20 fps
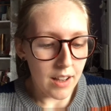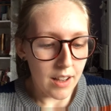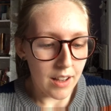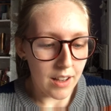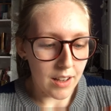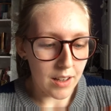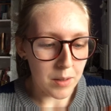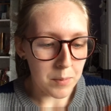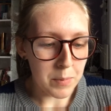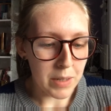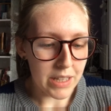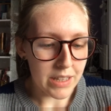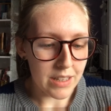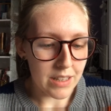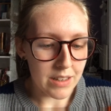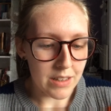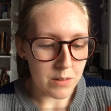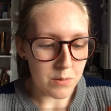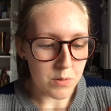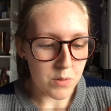And
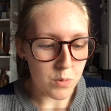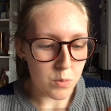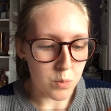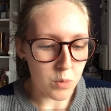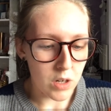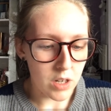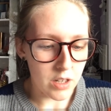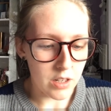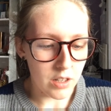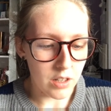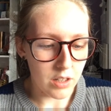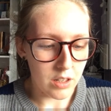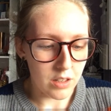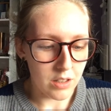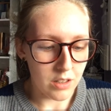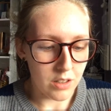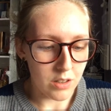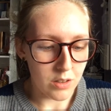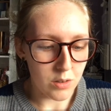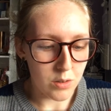then there was
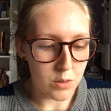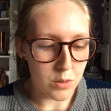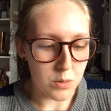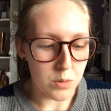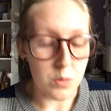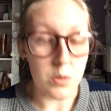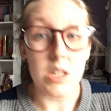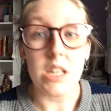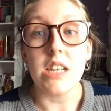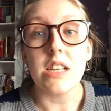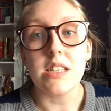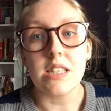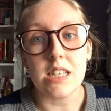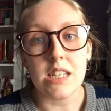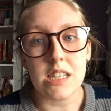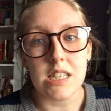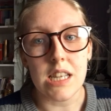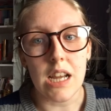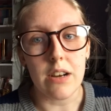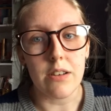one called
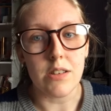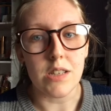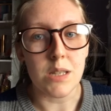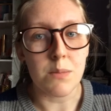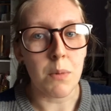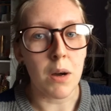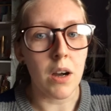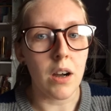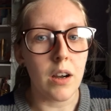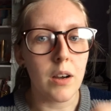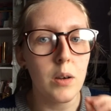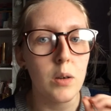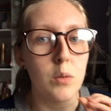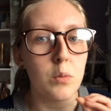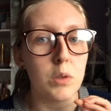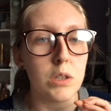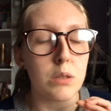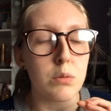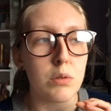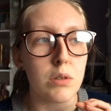Kissing Sarah Smart,
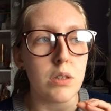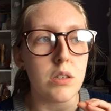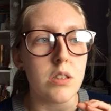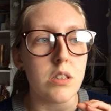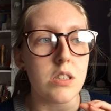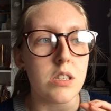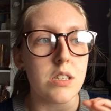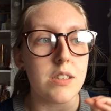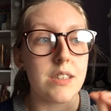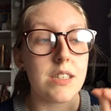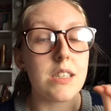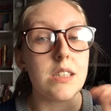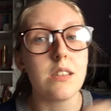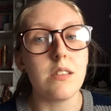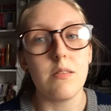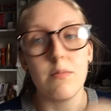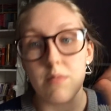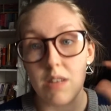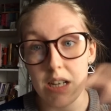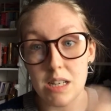which was
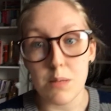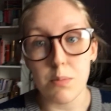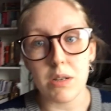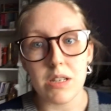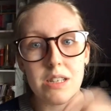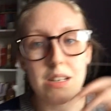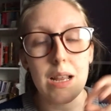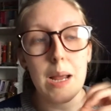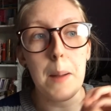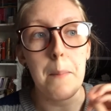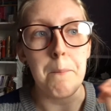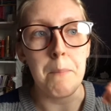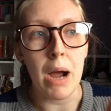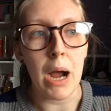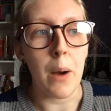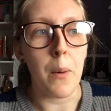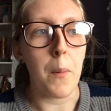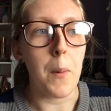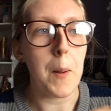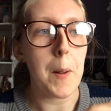explicitly
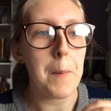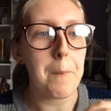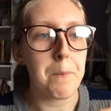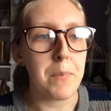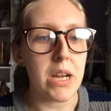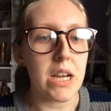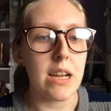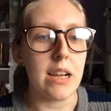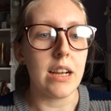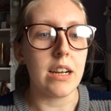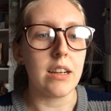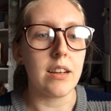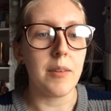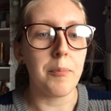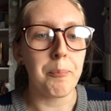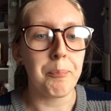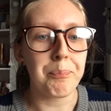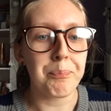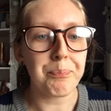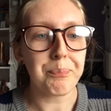about being,
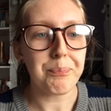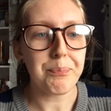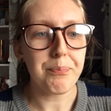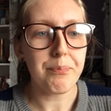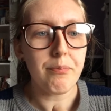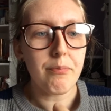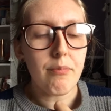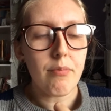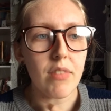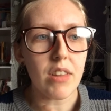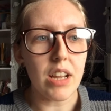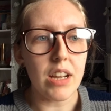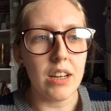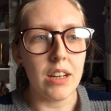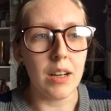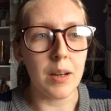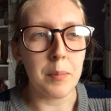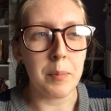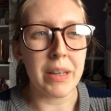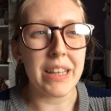
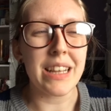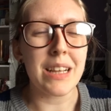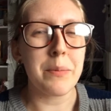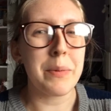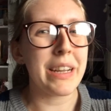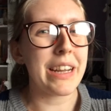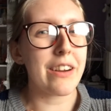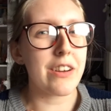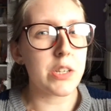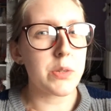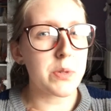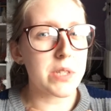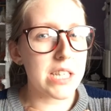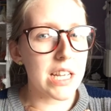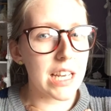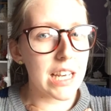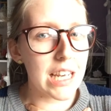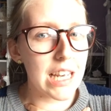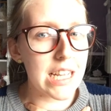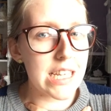I think the main character was a
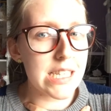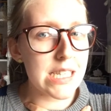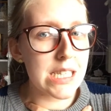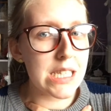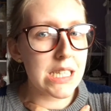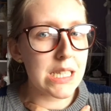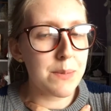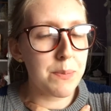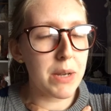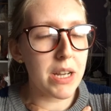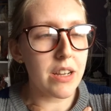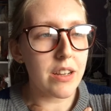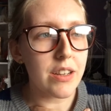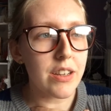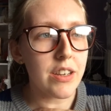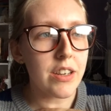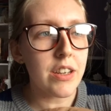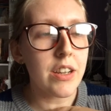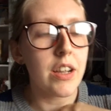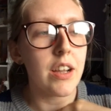
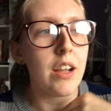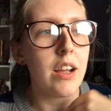lesbian.